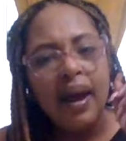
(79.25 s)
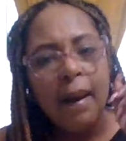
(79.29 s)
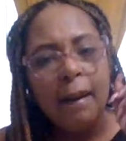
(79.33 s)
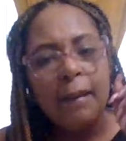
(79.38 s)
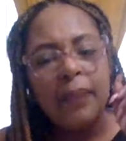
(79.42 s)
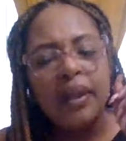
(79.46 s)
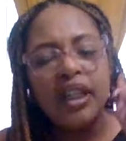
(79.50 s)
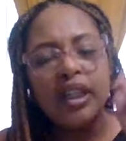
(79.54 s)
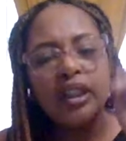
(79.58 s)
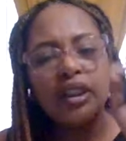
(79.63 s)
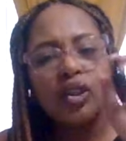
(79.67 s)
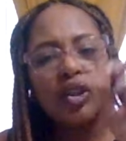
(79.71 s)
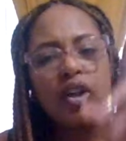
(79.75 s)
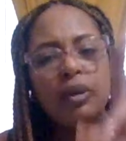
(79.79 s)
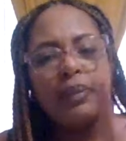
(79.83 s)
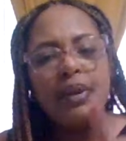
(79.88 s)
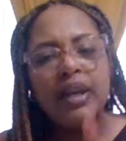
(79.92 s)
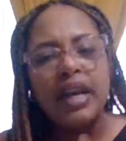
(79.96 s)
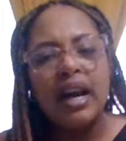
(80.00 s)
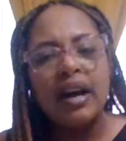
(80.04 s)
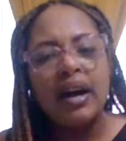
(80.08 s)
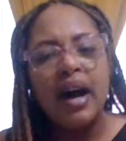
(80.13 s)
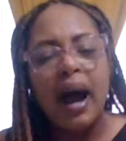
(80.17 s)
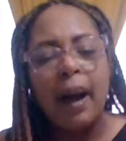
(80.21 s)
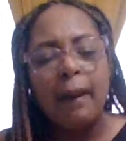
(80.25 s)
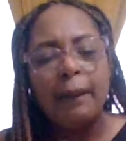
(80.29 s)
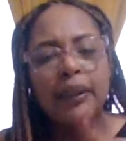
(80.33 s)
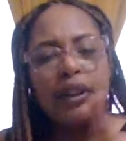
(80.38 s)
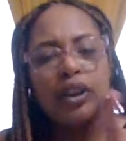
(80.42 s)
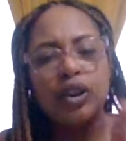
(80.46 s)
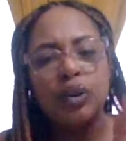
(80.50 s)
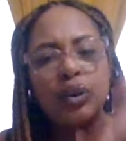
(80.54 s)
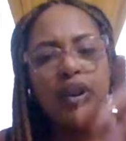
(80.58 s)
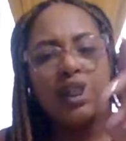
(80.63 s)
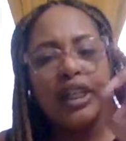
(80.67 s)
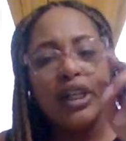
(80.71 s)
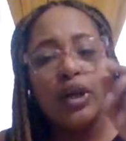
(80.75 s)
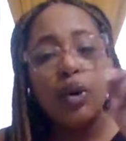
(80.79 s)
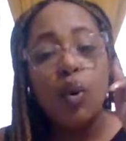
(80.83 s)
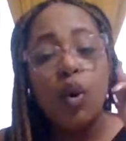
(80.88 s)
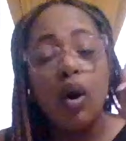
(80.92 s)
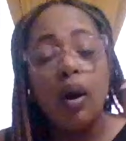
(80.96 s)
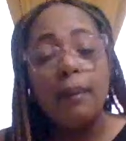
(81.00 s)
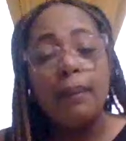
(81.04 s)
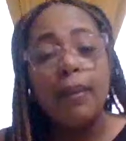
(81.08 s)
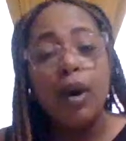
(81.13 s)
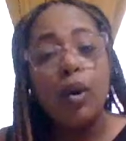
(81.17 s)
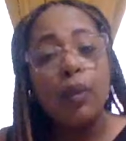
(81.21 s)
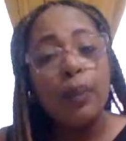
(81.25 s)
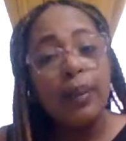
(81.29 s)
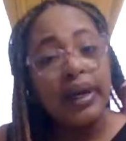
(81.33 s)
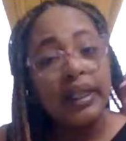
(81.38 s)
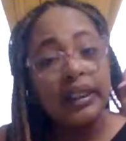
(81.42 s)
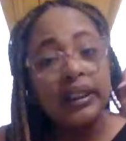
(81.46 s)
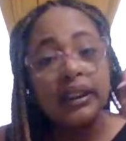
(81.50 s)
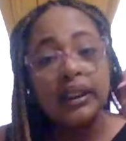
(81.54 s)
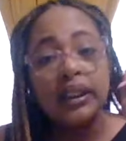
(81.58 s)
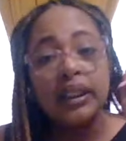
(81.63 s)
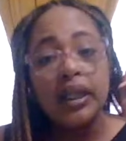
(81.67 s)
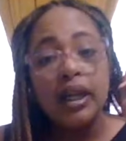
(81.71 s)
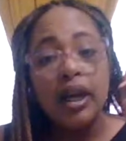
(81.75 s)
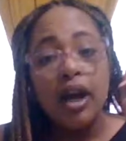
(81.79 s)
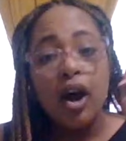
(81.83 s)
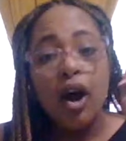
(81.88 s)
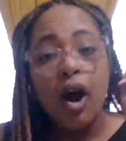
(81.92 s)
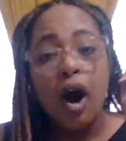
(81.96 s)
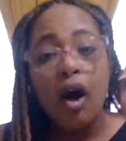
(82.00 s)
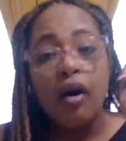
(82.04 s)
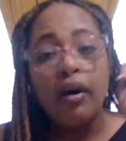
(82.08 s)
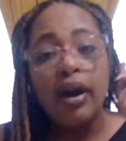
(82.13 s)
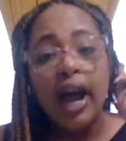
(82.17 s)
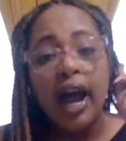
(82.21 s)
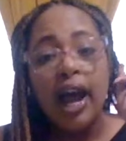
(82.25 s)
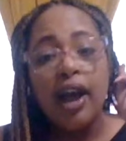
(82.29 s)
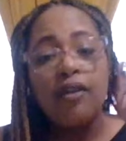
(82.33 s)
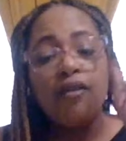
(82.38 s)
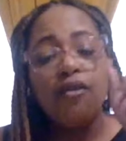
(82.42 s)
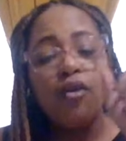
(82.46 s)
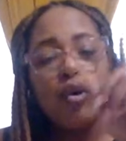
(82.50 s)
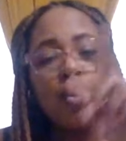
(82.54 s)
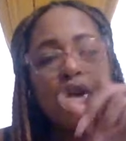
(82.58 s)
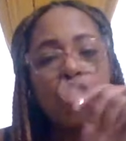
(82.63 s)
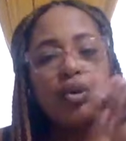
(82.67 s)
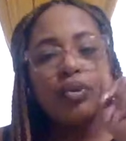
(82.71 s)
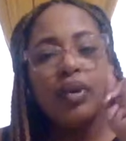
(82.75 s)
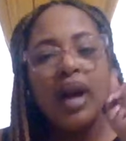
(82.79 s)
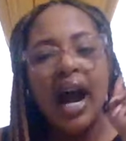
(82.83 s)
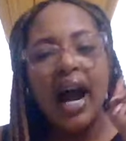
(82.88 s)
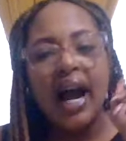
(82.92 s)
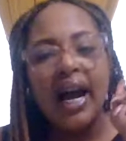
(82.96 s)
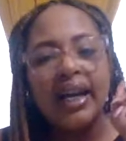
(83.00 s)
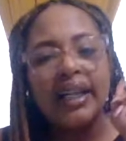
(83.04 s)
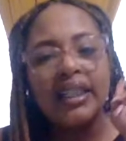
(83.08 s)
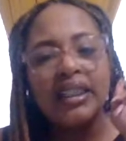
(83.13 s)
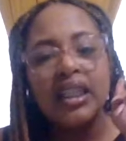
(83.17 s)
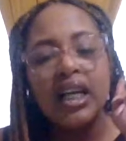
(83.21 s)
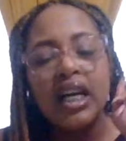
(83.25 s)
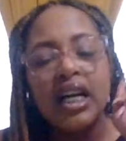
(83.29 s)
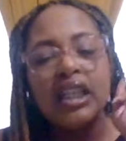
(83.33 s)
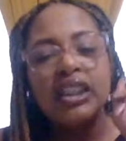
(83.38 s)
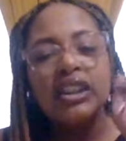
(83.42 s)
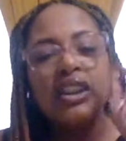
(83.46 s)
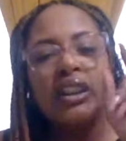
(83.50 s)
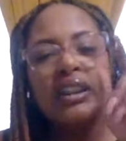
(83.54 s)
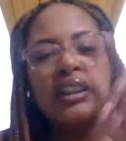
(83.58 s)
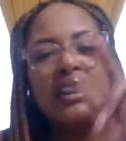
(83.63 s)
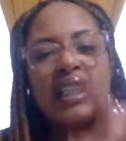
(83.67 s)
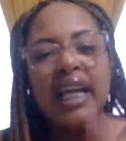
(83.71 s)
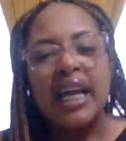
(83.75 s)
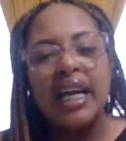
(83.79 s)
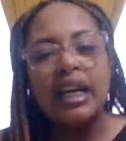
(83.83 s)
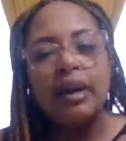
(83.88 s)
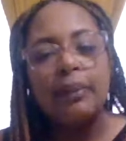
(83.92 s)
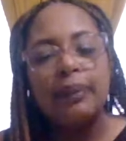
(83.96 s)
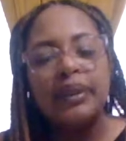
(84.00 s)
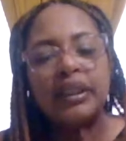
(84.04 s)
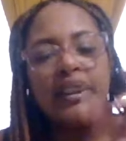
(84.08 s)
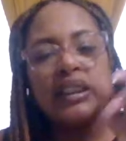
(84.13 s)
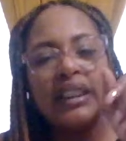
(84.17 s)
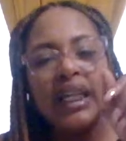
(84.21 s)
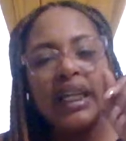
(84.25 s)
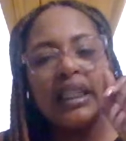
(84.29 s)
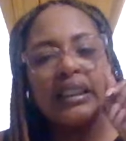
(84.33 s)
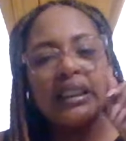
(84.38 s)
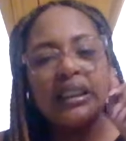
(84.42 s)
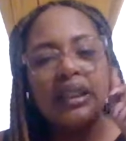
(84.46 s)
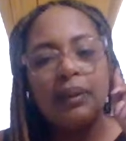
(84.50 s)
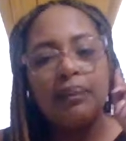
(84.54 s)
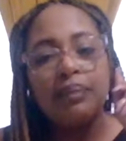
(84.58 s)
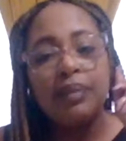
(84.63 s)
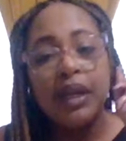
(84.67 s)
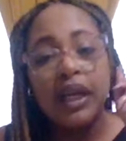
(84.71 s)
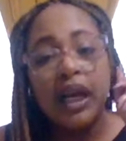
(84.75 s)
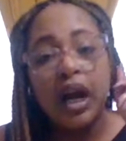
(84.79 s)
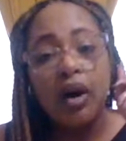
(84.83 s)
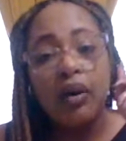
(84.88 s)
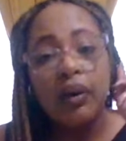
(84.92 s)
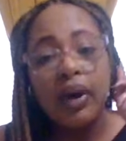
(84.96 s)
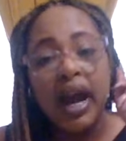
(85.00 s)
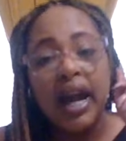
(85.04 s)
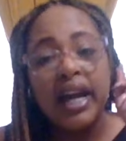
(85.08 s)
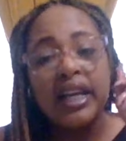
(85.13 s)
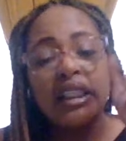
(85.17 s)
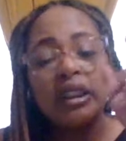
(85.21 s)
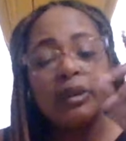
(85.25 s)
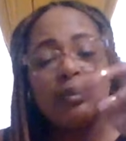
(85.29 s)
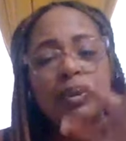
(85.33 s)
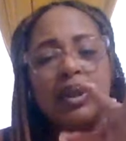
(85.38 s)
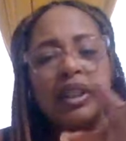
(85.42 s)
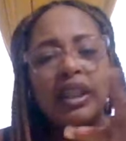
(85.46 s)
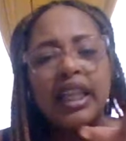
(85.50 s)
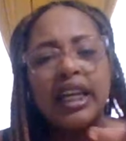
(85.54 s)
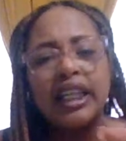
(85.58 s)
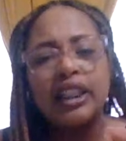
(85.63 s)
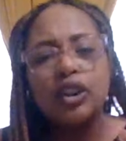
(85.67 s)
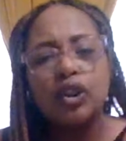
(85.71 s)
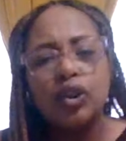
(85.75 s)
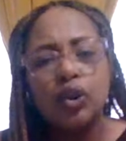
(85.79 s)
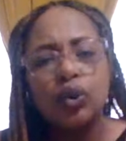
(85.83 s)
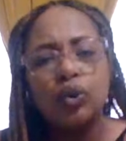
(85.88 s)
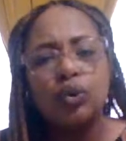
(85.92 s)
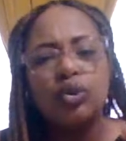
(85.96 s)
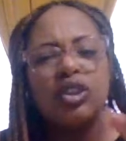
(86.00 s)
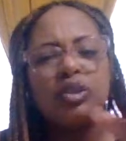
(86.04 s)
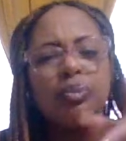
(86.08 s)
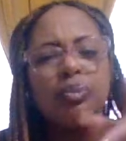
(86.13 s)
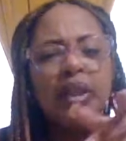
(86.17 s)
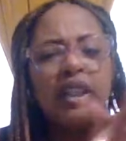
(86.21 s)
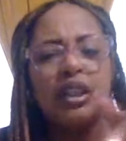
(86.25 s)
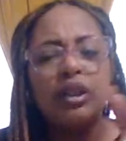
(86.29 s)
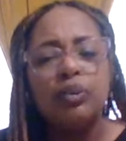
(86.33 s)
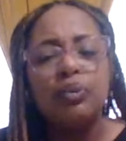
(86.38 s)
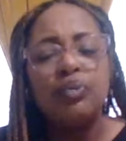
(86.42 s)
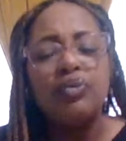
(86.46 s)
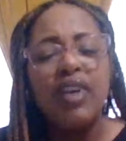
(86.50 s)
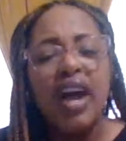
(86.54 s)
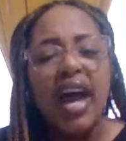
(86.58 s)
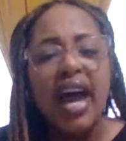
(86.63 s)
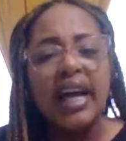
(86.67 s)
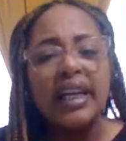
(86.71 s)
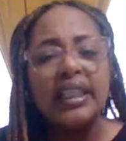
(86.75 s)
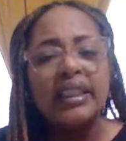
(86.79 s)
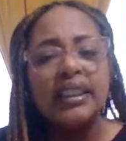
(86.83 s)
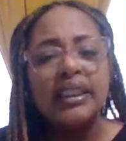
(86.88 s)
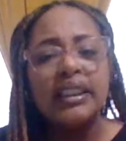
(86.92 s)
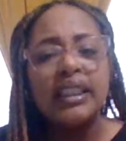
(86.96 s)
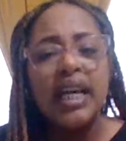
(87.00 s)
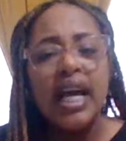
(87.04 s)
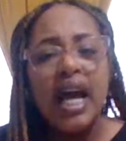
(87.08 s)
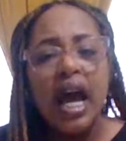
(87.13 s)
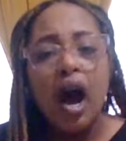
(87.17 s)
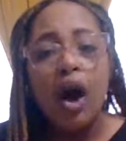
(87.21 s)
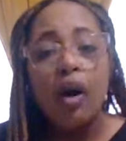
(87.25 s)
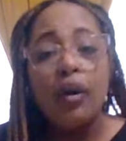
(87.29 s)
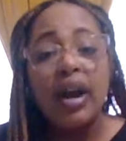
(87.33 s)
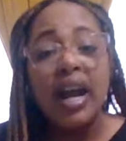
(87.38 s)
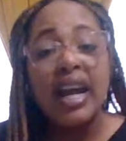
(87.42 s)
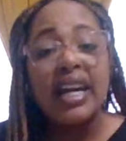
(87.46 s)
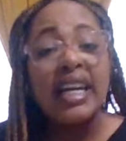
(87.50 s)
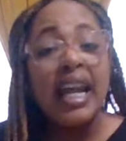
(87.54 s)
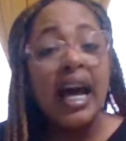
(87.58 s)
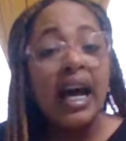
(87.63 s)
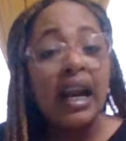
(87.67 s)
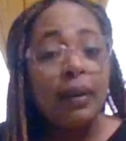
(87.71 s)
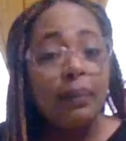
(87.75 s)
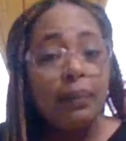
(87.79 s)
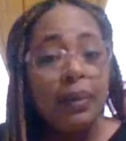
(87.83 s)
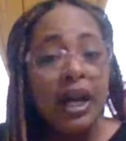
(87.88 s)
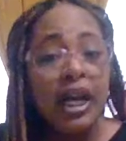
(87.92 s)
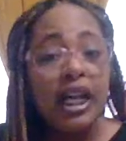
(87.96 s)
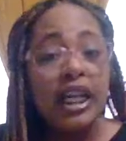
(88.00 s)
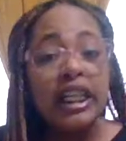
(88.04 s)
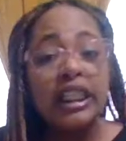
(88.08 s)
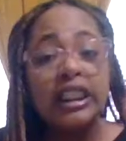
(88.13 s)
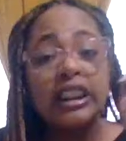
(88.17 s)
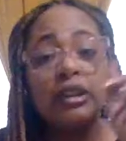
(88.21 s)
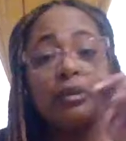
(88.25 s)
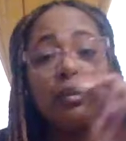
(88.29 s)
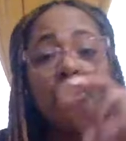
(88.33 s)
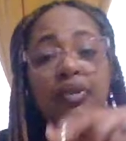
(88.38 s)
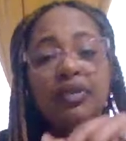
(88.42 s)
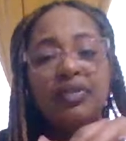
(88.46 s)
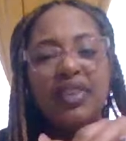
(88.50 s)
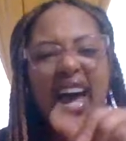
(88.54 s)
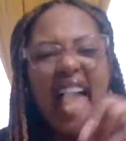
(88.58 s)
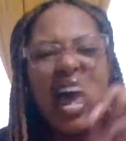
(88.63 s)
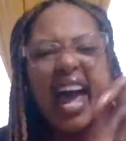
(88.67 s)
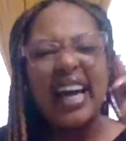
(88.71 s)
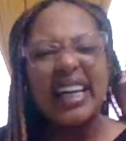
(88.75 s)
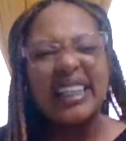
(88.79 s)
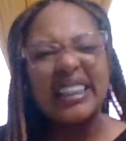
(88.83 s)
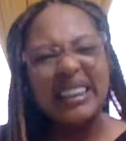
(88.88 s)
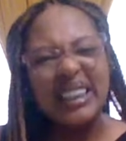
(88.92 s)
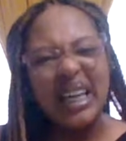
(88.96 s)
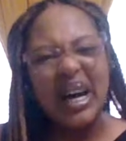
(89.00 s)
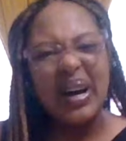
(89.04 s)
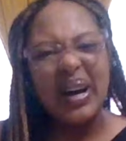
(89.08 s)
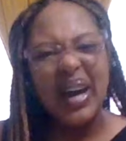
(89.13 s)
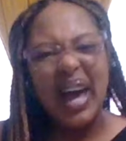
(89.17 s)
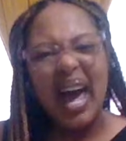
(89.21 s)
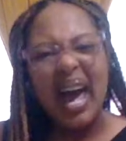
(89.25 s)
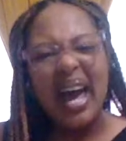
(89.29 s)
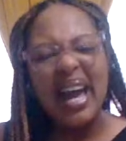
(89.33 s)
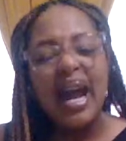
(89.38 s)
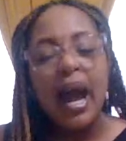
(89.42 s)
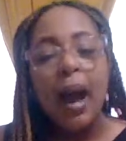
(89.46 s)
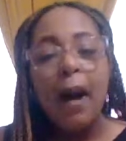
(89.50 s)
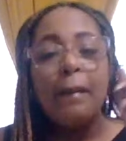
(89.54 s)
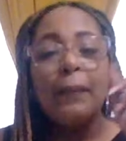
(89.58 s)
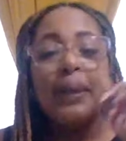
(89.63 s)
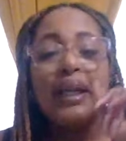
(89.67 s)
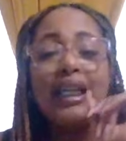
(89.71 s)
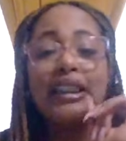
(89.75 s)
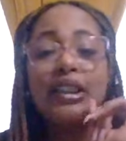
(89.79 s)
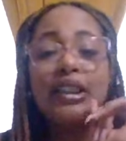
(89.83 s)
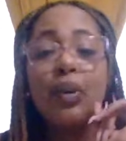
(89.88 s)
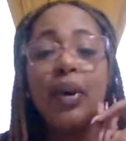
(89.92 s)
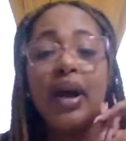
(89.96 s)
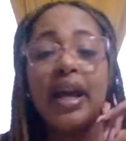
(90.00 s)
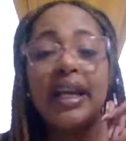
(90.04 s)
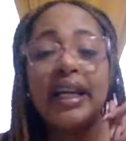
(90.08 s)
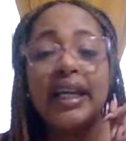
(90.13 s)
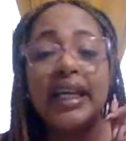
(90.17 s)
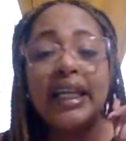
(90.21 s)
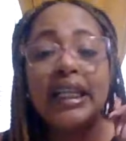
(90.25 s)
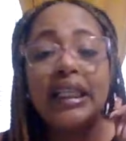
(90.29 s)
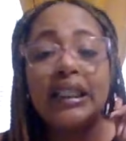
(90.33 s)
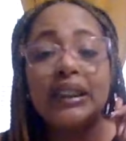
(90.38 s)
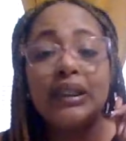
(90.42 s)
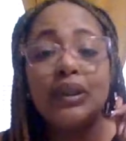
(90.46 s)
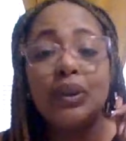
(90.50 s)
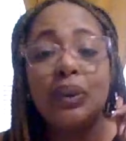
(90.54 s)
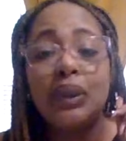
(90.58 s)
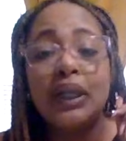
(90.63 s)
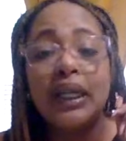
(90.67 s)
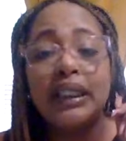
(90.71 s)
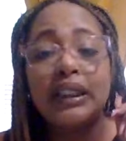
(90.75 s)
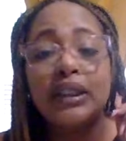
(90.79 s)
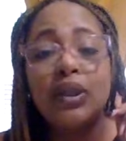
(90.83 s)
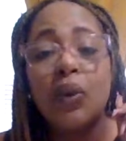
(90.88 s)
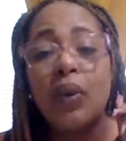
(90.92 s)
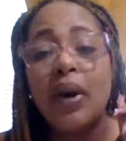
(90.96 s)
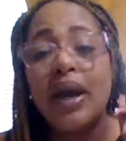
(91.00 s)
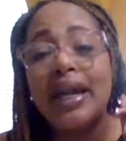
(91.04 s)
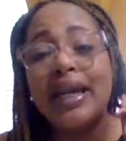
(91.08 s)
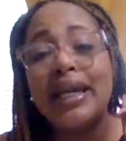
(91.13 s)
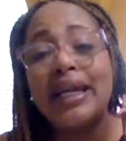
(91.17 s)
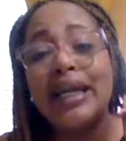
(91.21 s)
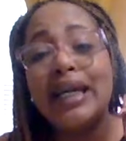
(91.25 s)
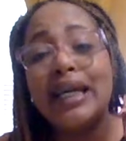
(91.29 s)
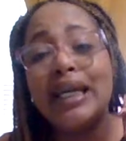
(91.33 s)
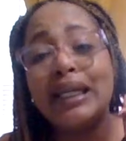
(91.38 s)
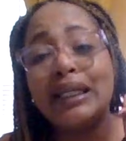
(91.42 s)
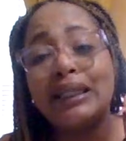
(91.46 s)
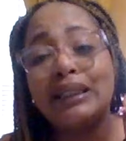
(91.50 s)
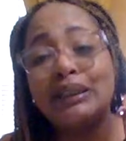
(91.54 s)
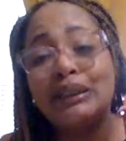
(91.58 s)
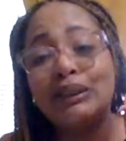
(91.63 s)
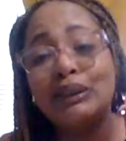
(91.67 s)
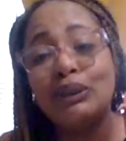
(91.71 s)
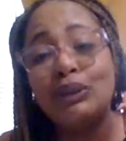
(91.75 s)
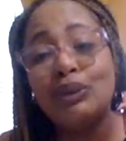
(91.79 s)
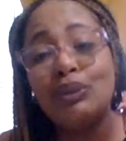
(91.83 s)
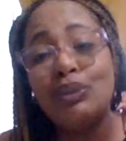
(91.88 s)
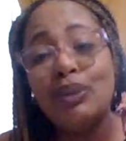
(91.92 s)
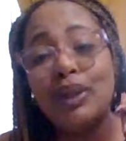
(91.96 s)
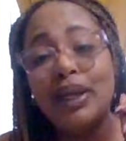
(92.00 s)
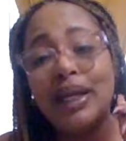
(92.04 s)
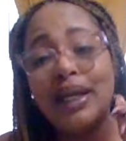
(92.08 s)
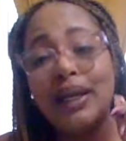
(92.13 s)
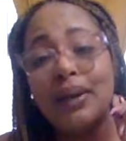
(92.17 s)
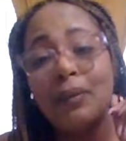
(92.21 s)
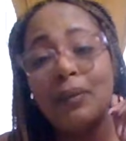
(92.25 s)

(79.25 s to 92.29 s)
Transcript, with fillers: But there's gonna be an opportunity or a moment okay, for you guys to stand up and say something, okay? Spit that truth, speak them facts, okay? Not opinions, but facts, okay? But let's go ahead and get into it. Let's go ahead and get into it.